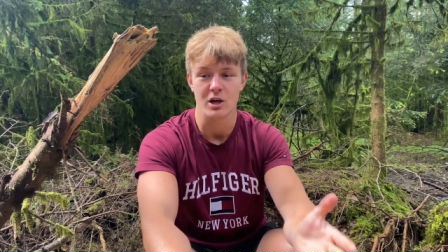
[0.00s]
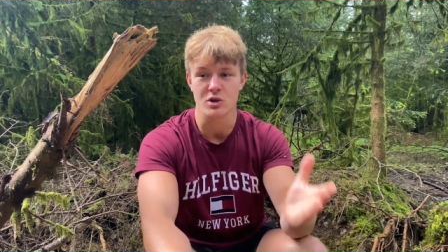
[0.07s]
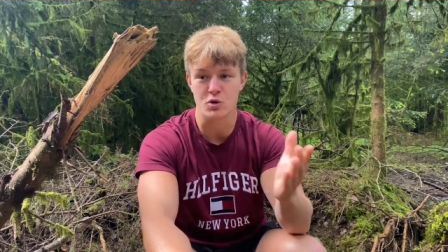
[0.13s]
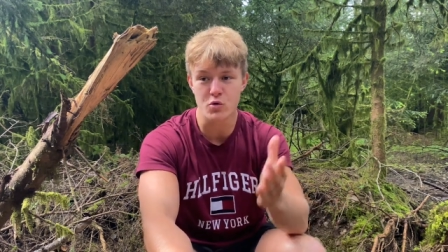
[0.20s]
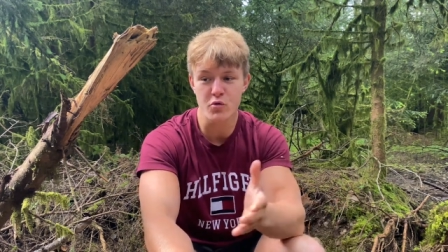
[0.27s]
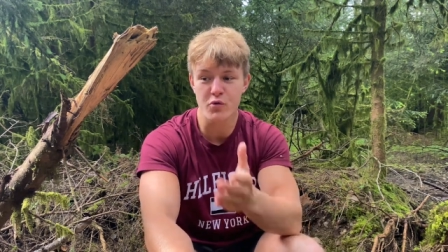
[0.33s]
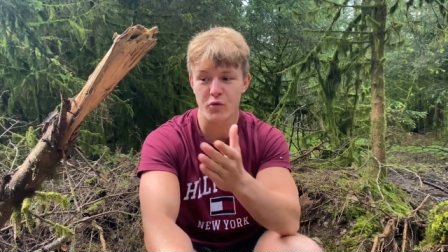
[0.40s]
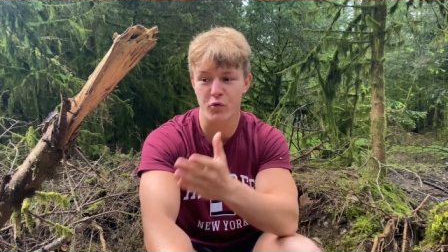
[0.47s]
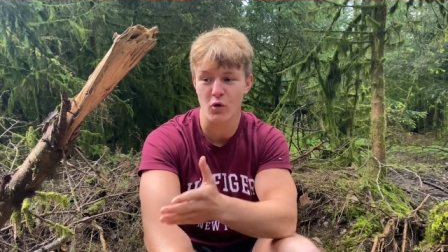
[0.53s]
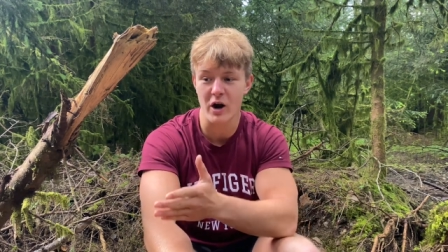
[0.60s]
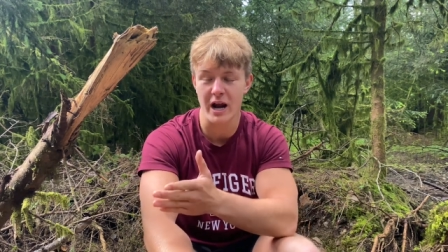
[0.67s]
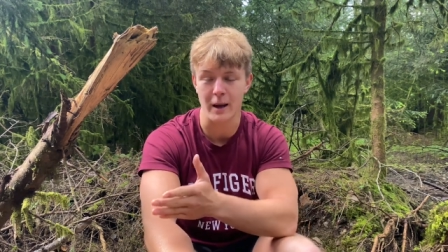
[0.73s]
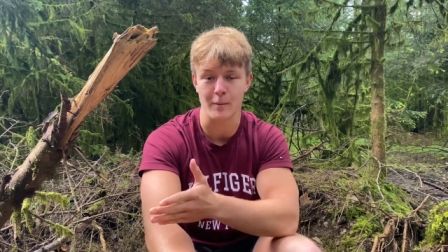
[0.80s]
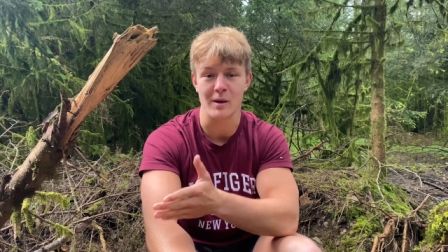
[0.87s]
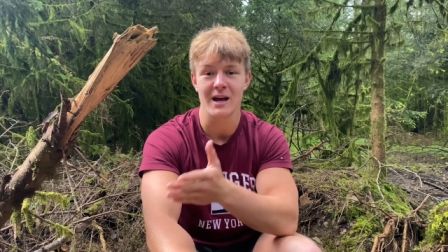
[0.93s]
You
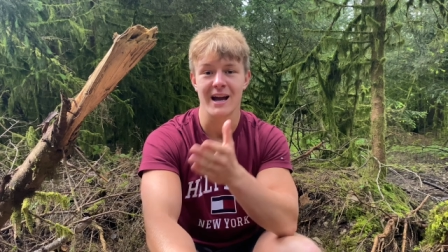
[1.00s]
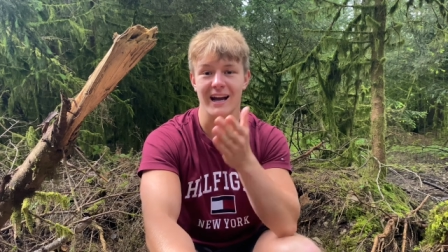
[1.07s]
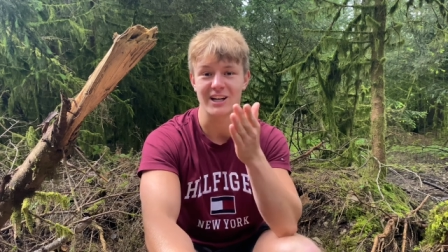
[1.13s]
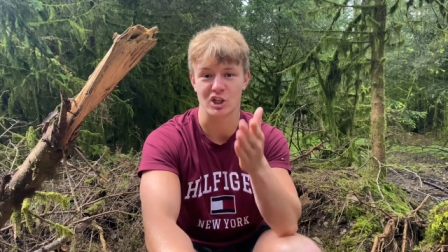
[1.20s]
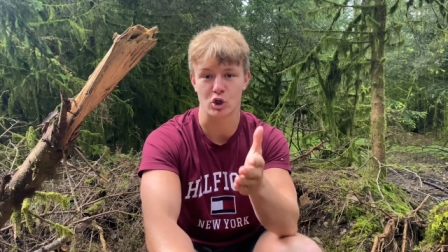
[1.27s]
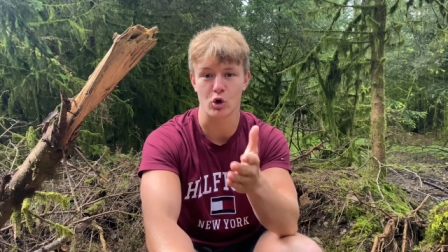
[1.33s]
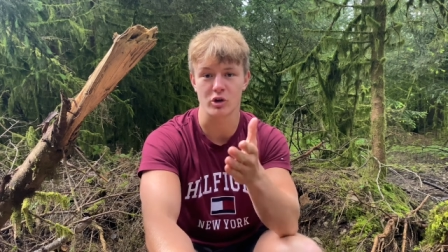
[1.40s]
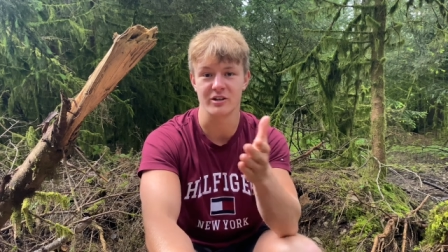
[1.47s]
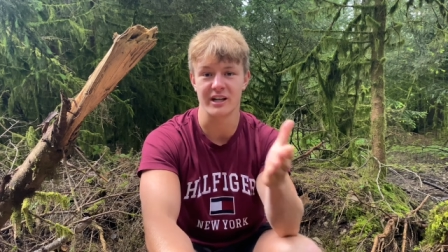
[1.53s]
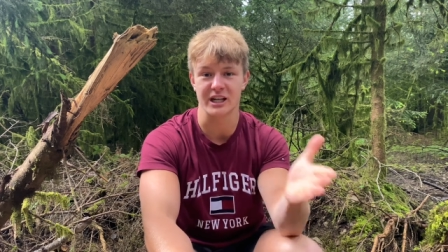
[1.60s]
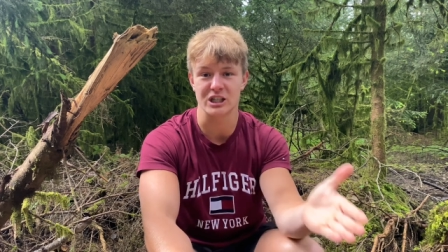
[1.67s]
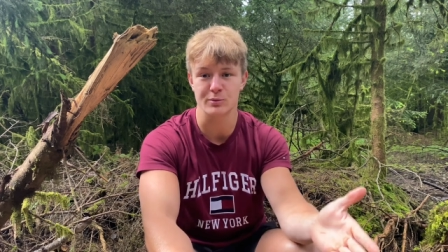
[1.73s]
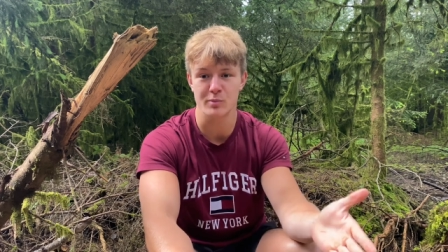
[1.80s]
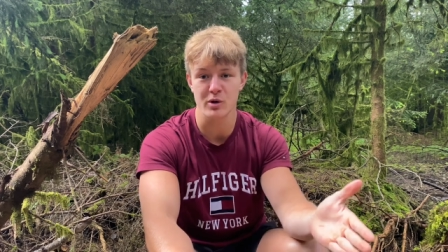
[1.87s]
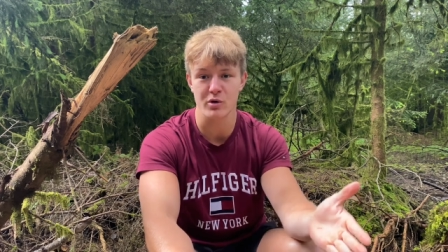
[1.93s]
frame a certain
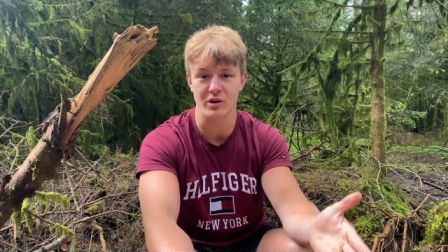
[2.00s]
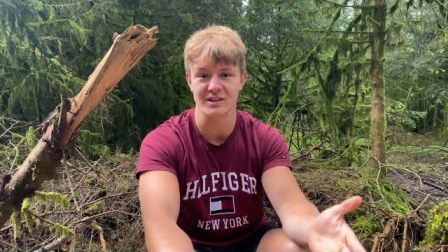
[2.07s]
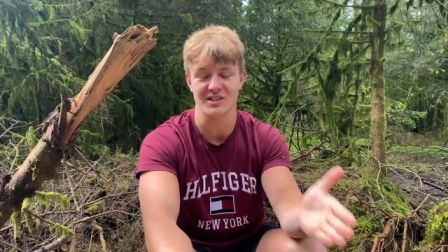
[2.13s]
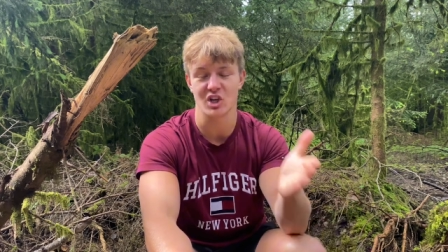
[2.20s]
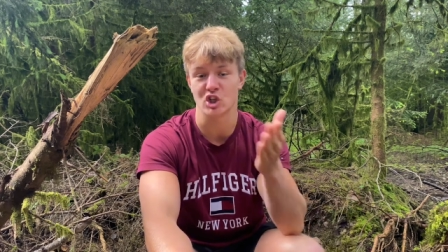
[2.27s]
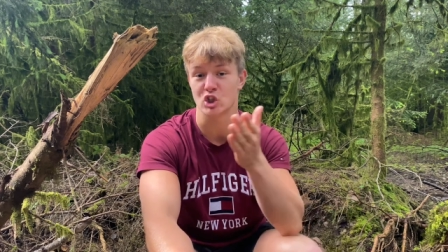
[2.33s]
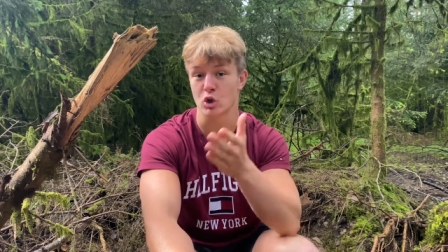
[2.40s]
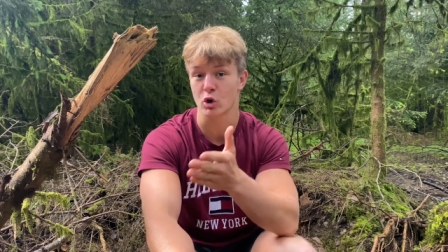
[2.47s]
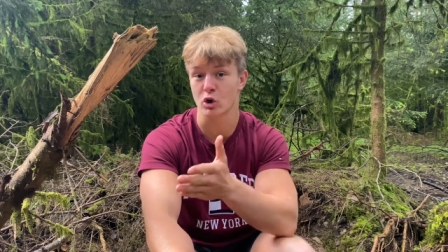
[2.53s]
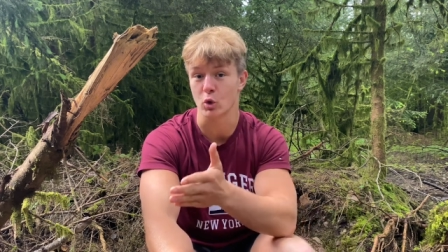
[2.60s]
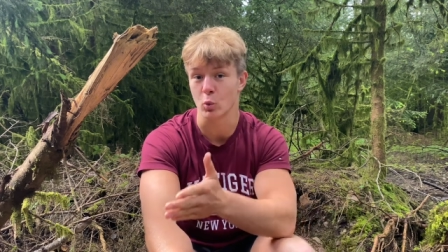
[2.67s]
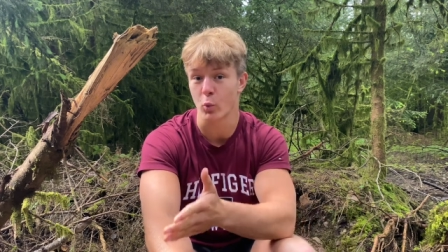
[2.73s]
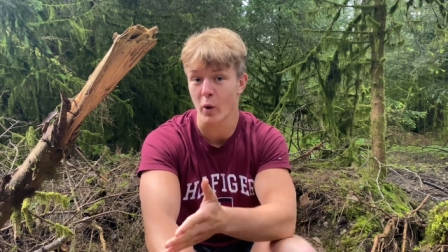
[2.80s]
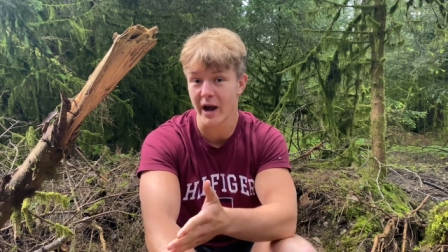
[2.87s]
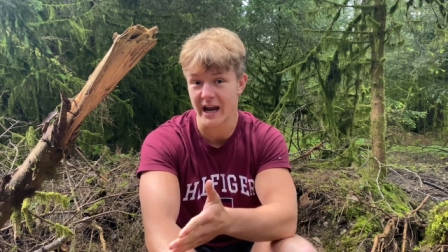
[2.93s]
experience a
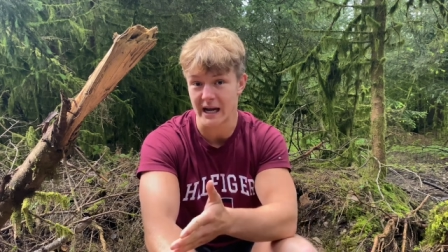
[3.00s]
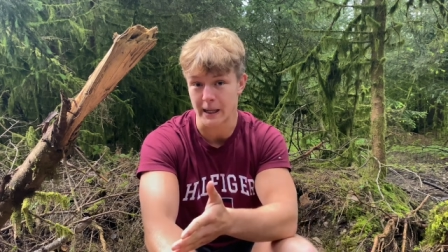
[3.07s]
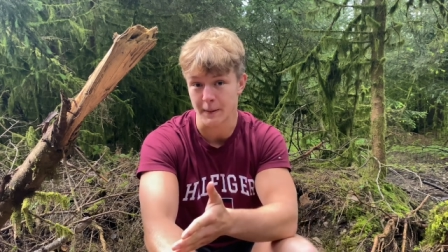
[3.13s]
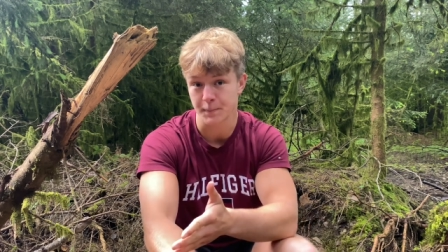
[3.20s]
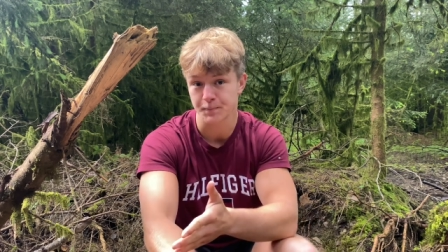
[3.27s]
certain way.